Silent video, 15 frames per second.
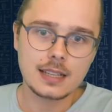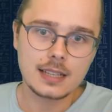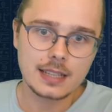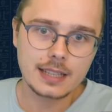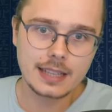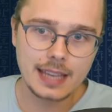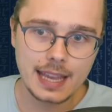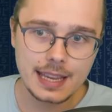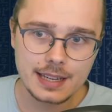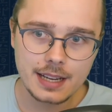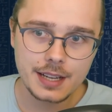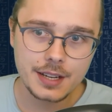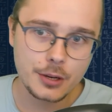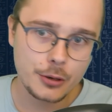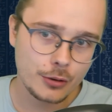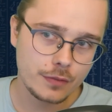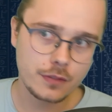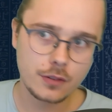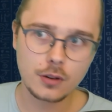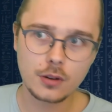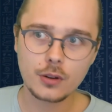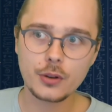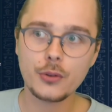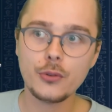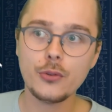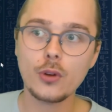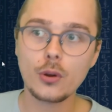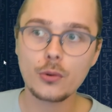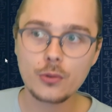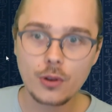K904
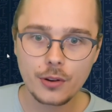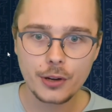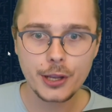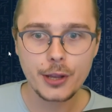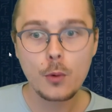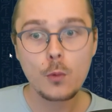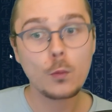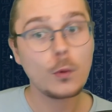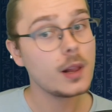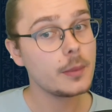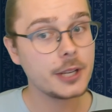Noroi will be an